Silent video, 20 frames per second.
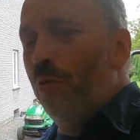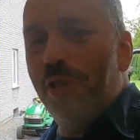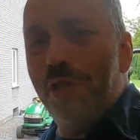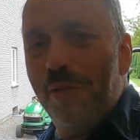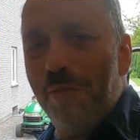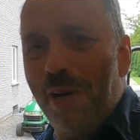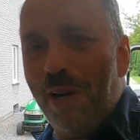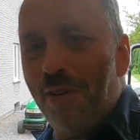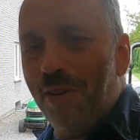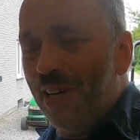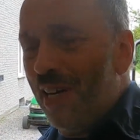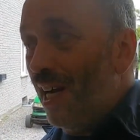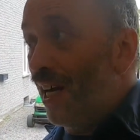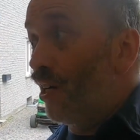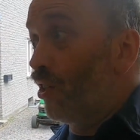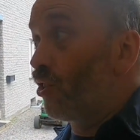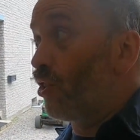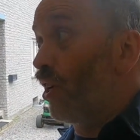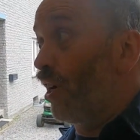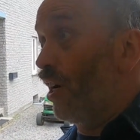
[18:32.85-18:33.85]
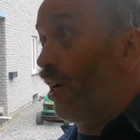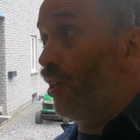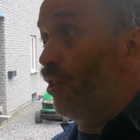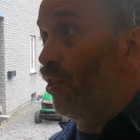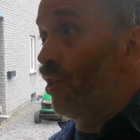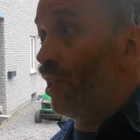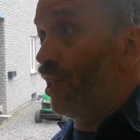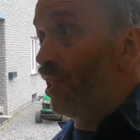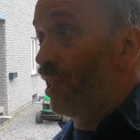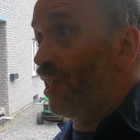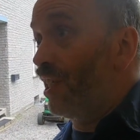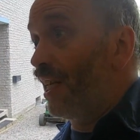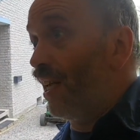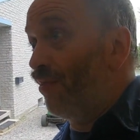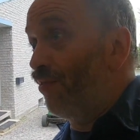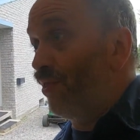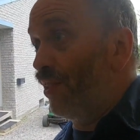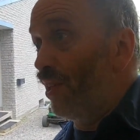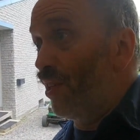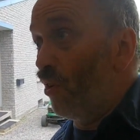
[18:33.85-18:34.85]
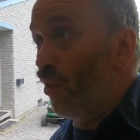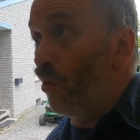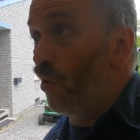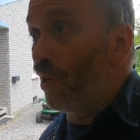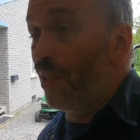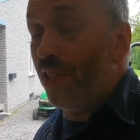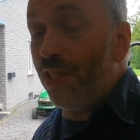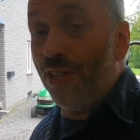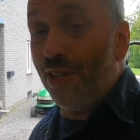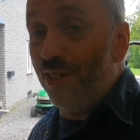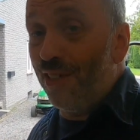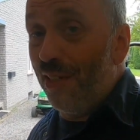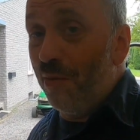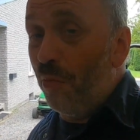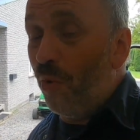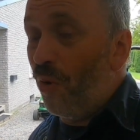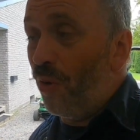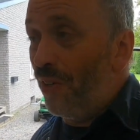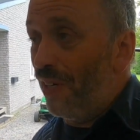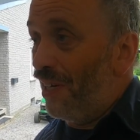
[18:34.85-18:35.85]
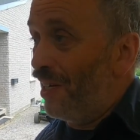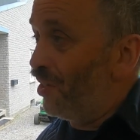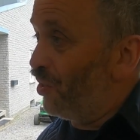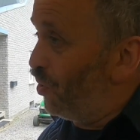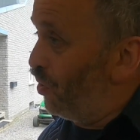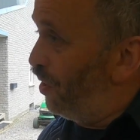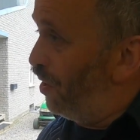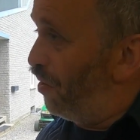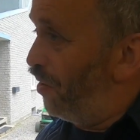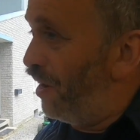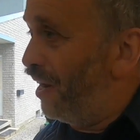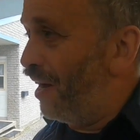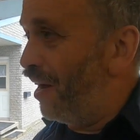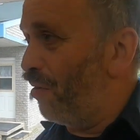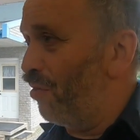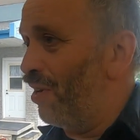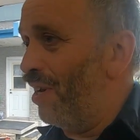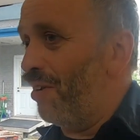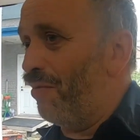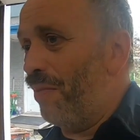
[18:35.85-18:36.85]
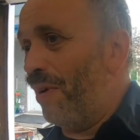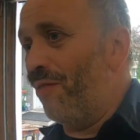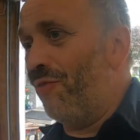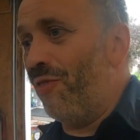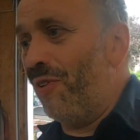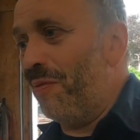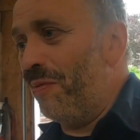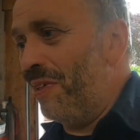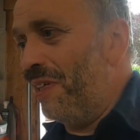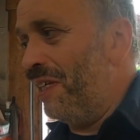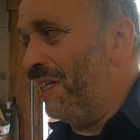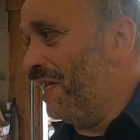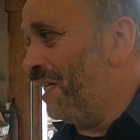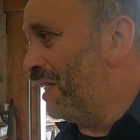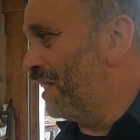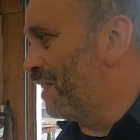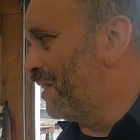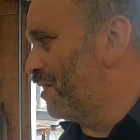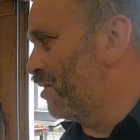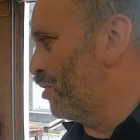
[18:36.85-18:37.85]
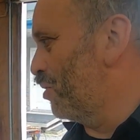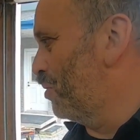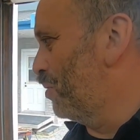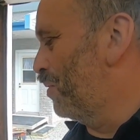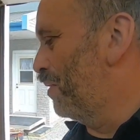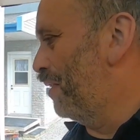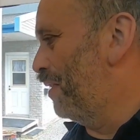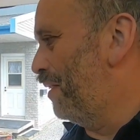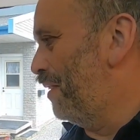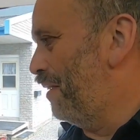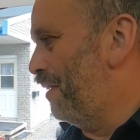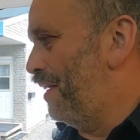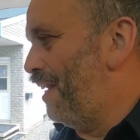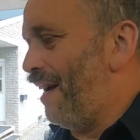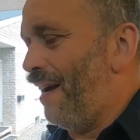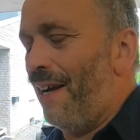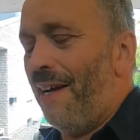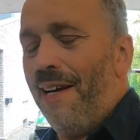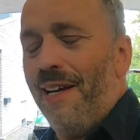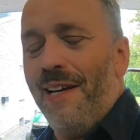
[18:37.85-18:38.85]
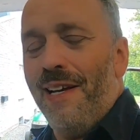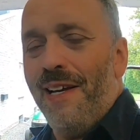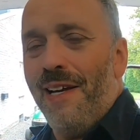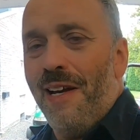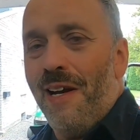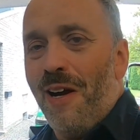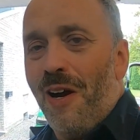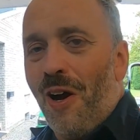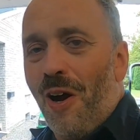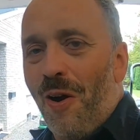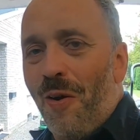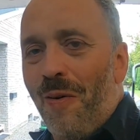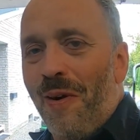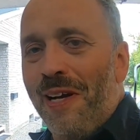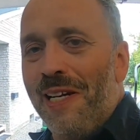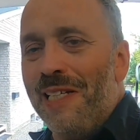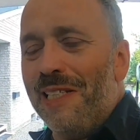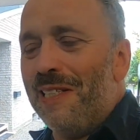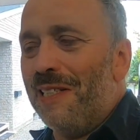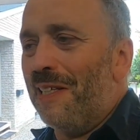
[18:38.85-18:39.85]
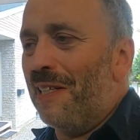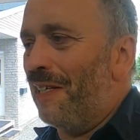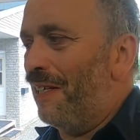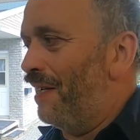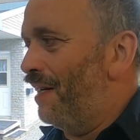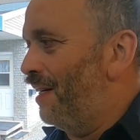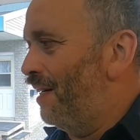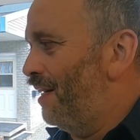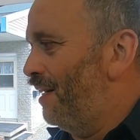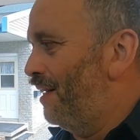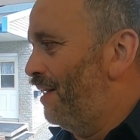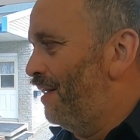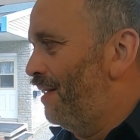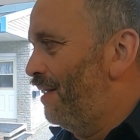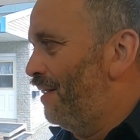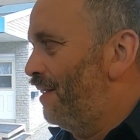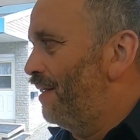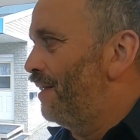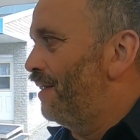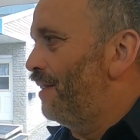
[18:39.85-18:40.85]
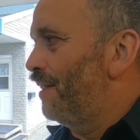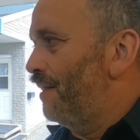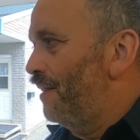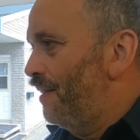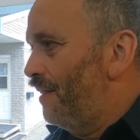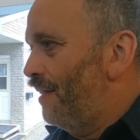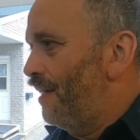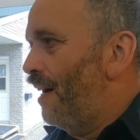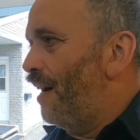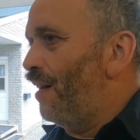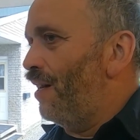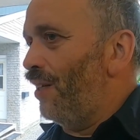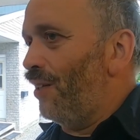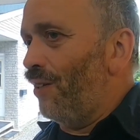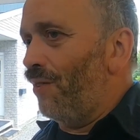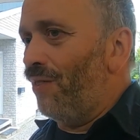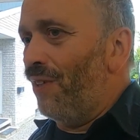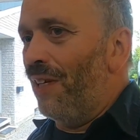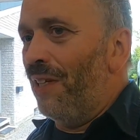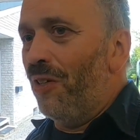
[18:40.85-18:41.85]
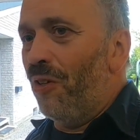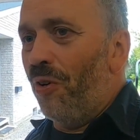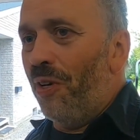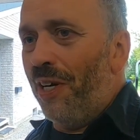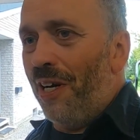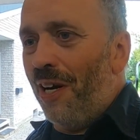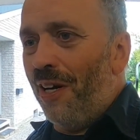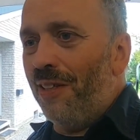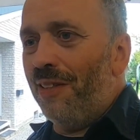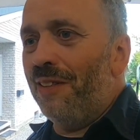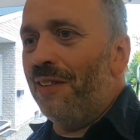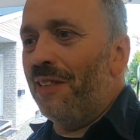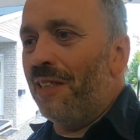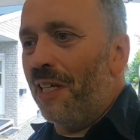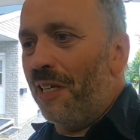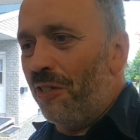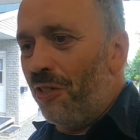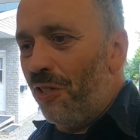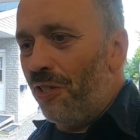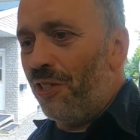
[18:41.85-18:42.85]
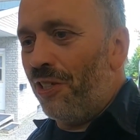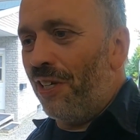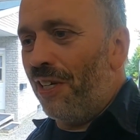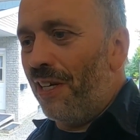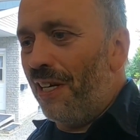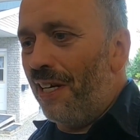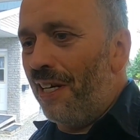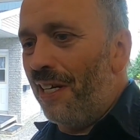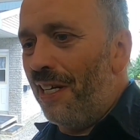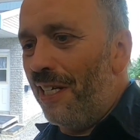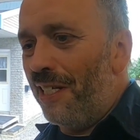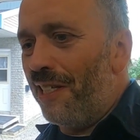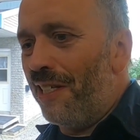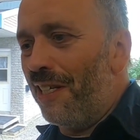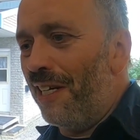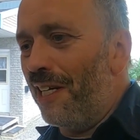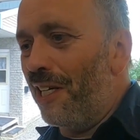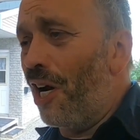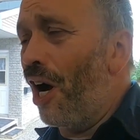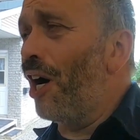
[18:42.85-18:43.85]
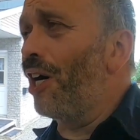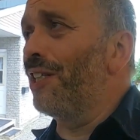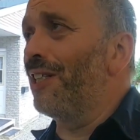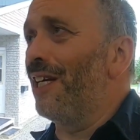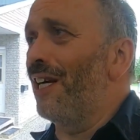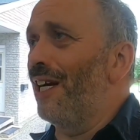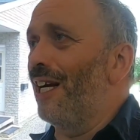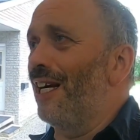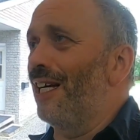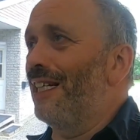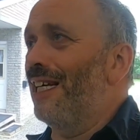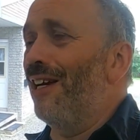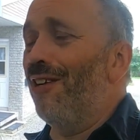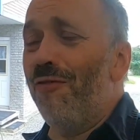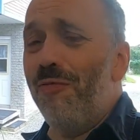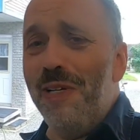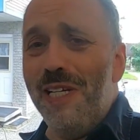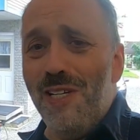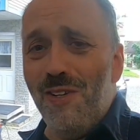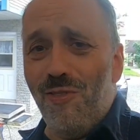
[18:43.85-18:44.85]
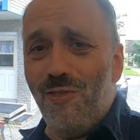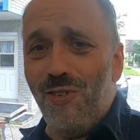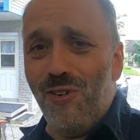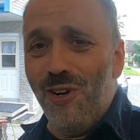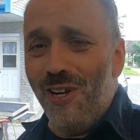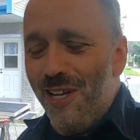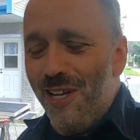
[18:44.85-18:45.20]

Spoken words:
to see my range. You're gonna see that video on Sunday morning, so I will have my family here. So yeah, all right. A lot of things going on. I just let's say God gave me the